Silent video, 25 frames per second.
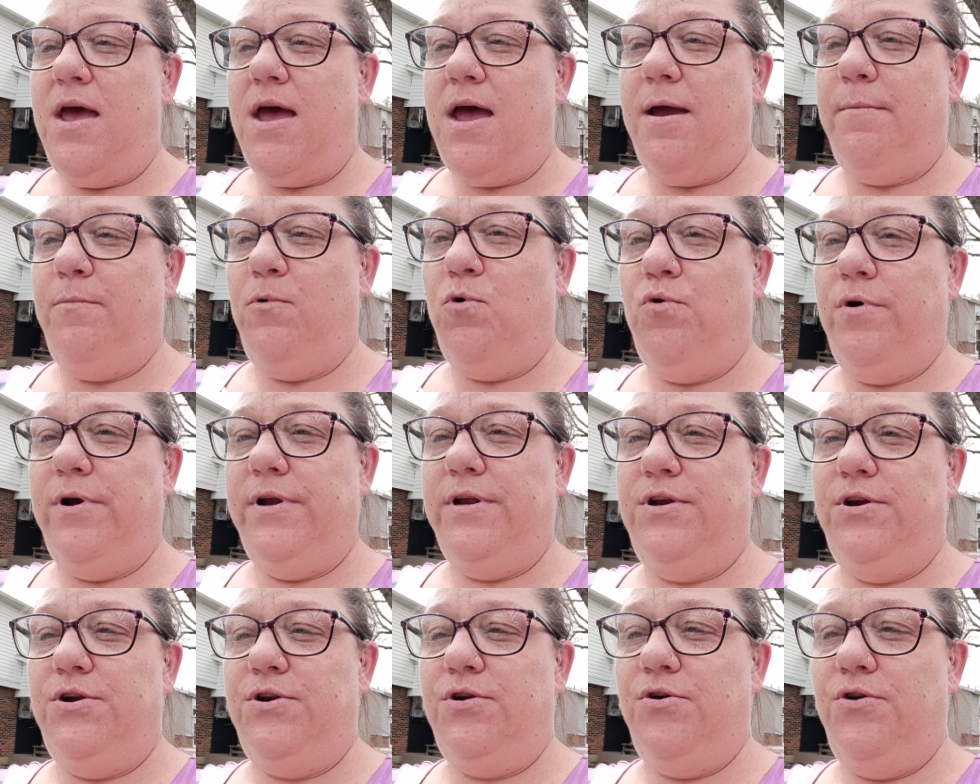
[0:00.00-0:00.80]
I'm
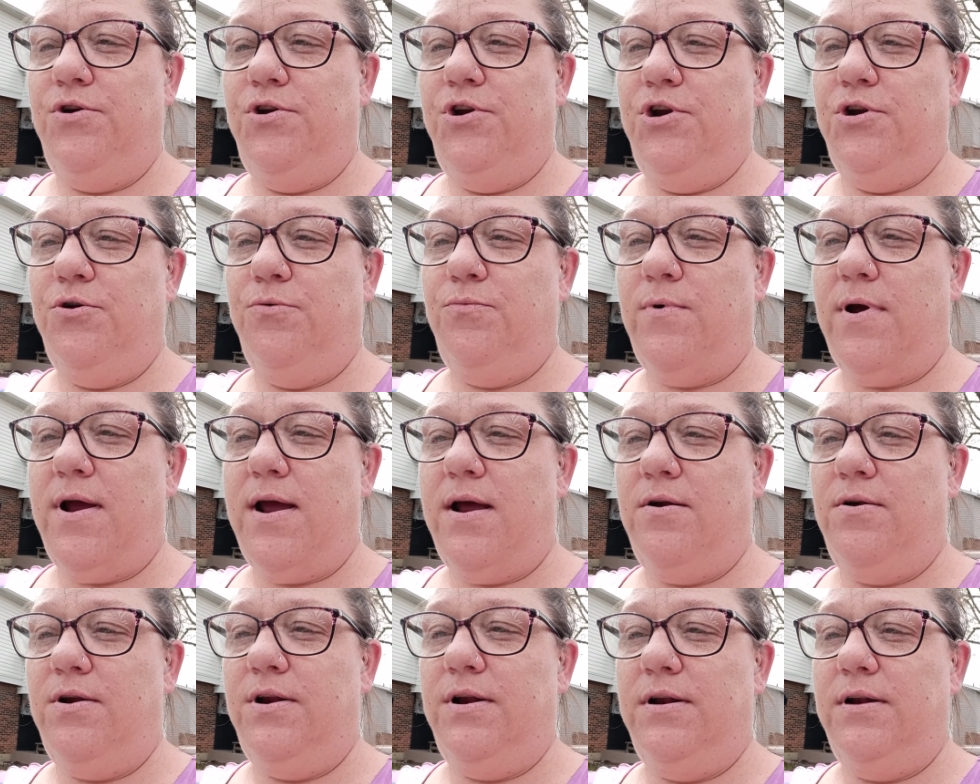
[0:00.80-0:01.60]
going to turn you
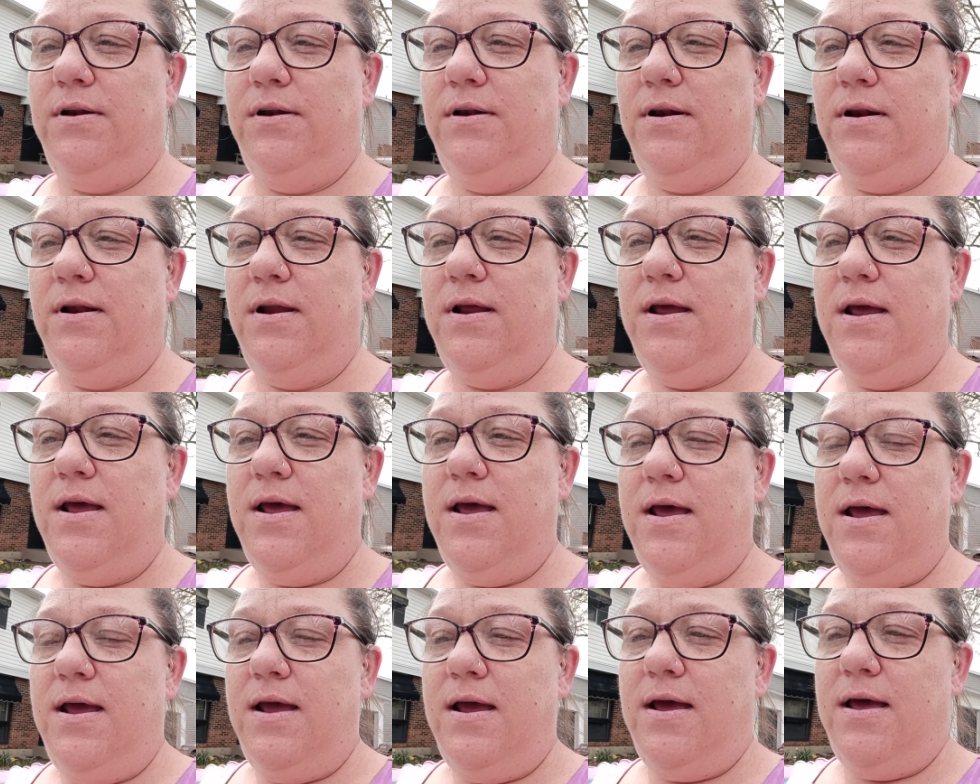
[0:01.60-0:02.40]
around and
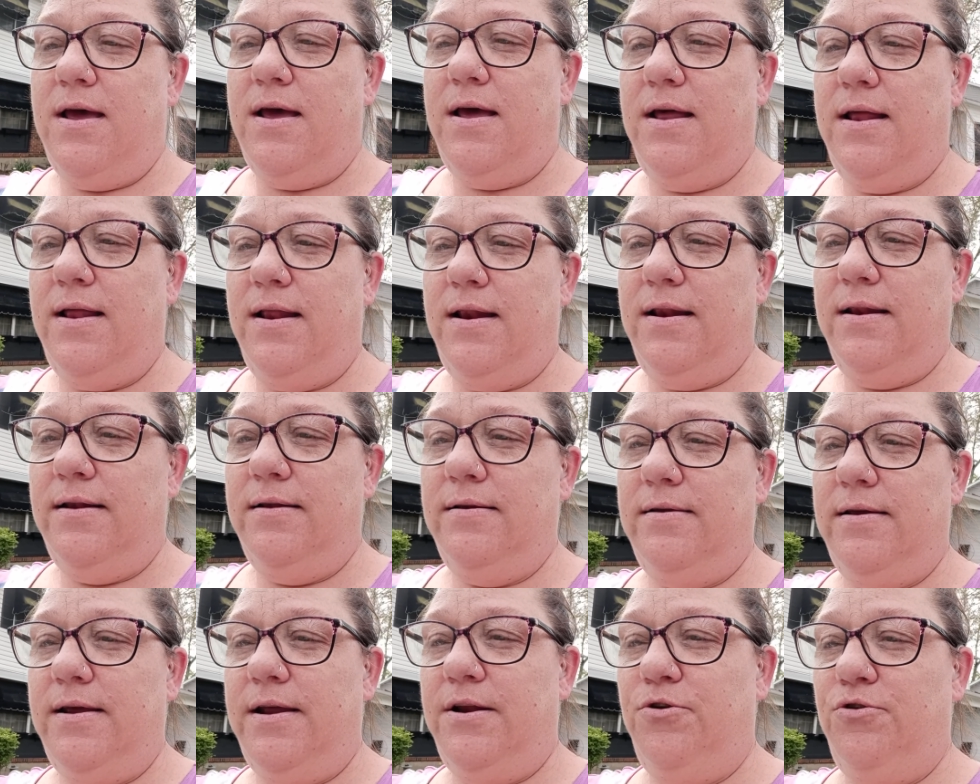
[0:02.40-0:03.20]
uh,
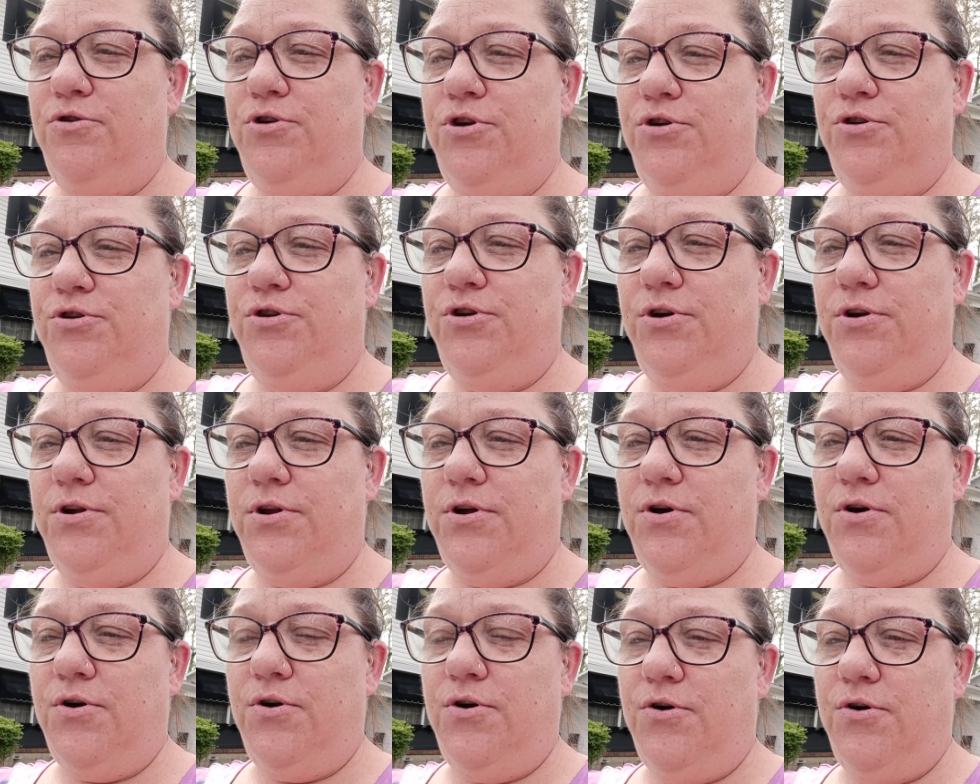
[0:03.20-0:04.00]
introduce you
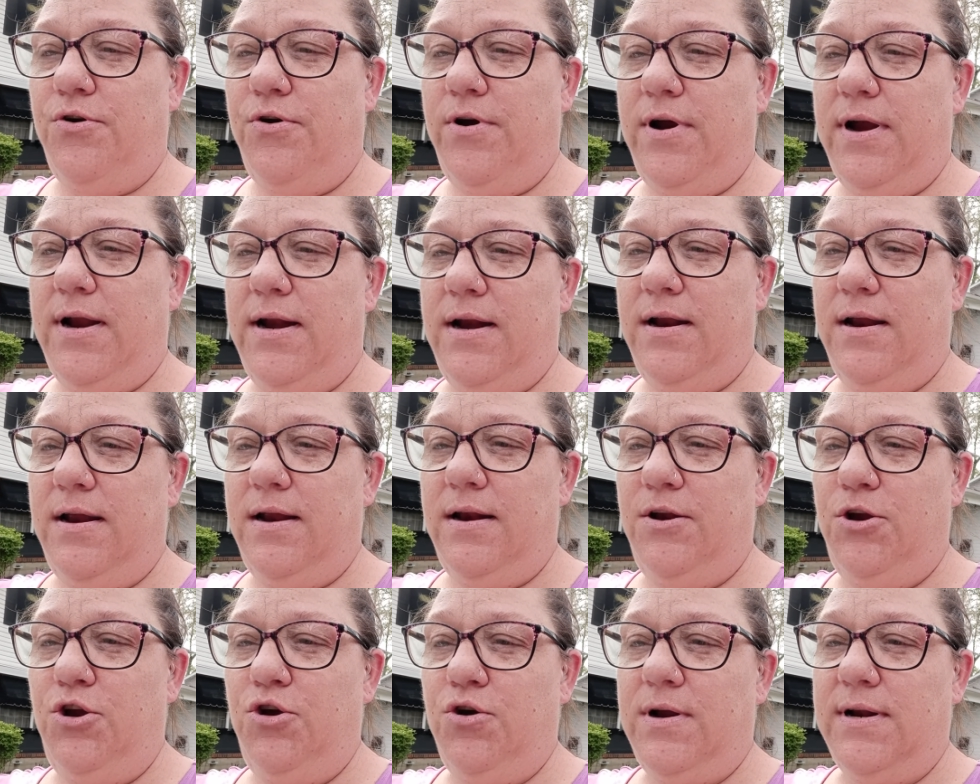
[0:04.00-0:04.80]
to her, and
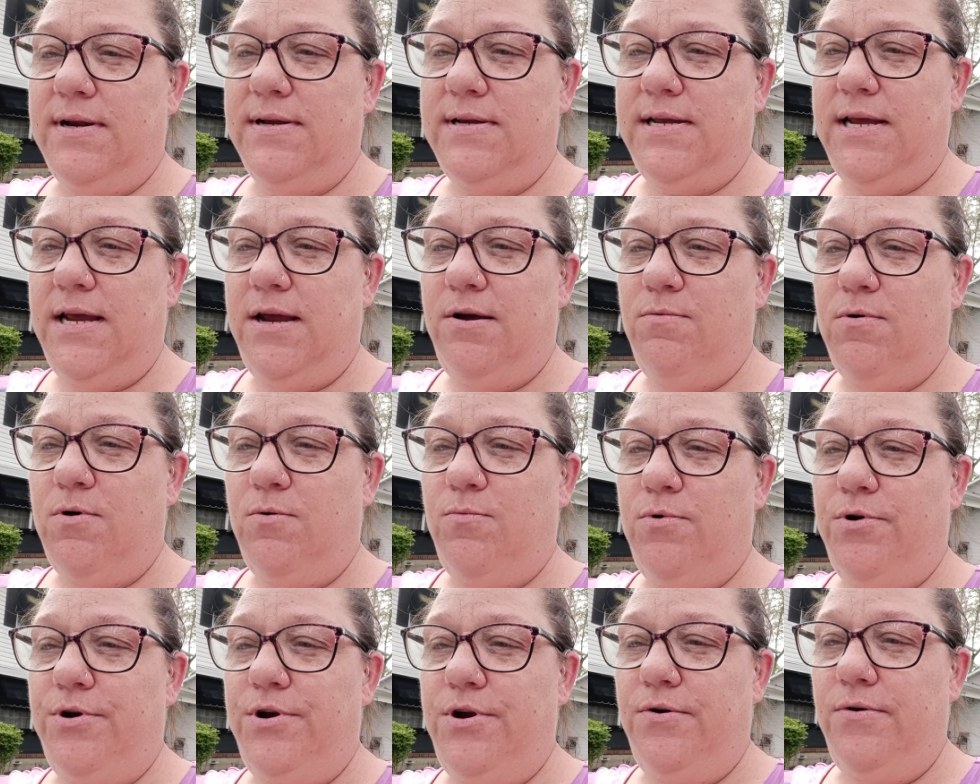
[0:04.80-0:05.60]
then you can see what
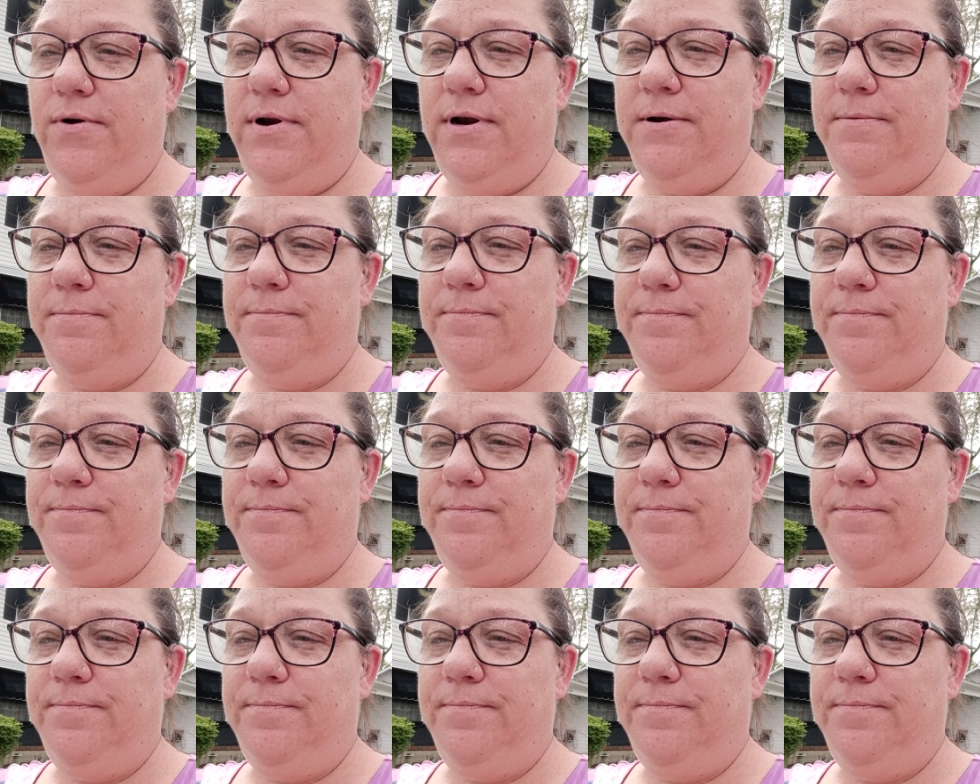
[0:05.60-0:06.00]
we're doing.